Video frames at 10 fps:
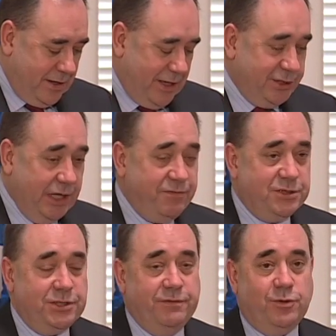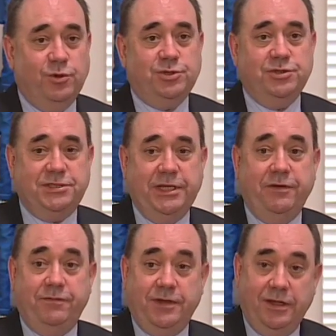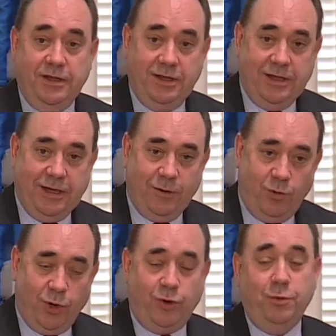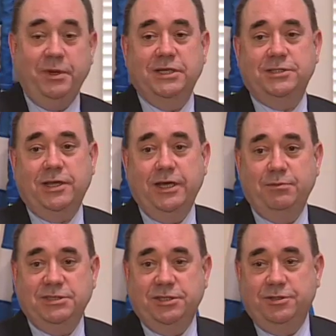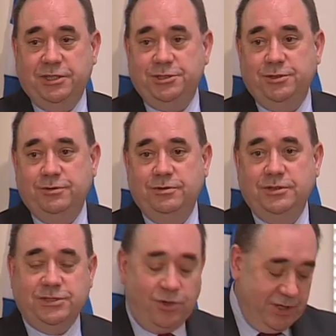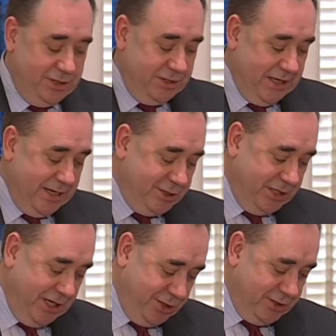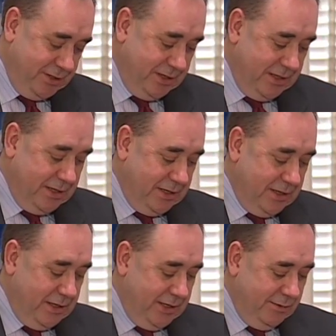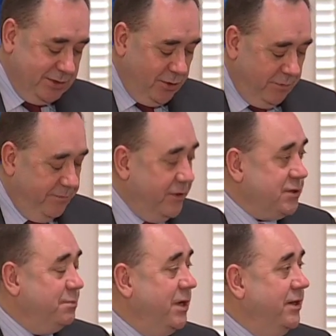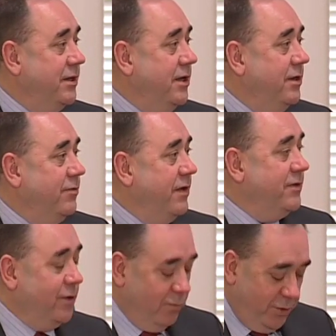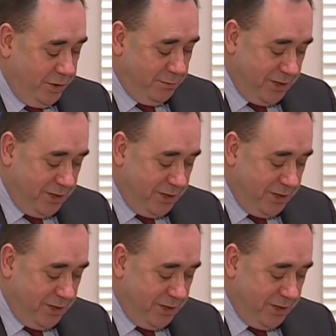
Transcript: And Jefferson, of course, received what could be described as a traditional Scottish education. He was taught first by the Reverend William